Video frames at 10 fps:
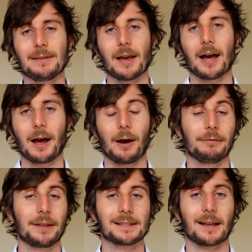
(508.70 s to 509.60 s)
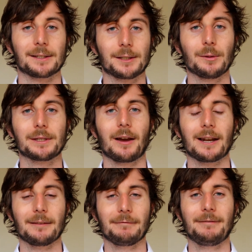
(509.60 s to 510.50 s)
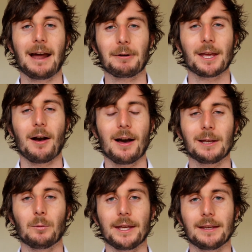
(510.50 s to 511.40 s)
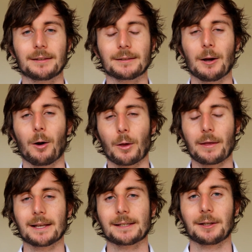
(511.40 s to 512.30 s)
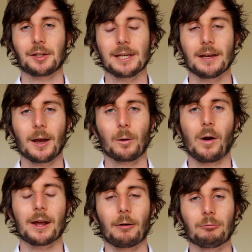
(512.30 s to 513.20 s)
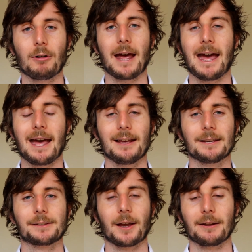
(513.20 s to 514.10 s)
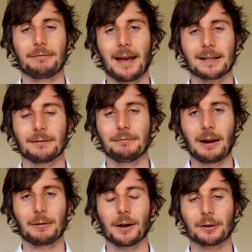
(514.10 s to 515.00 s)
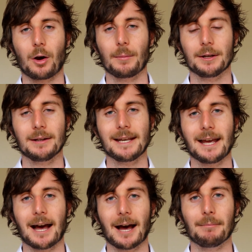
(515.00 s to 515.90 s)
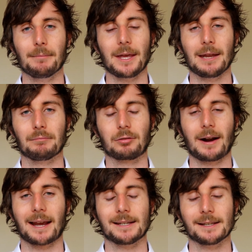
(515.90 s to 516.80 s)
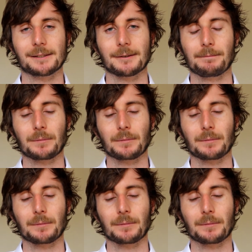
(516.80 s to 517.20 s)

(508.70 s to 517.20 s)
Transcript: of things like suicide in the very early weeks, although that's actually quite a rare side effect and very uncommon in practice.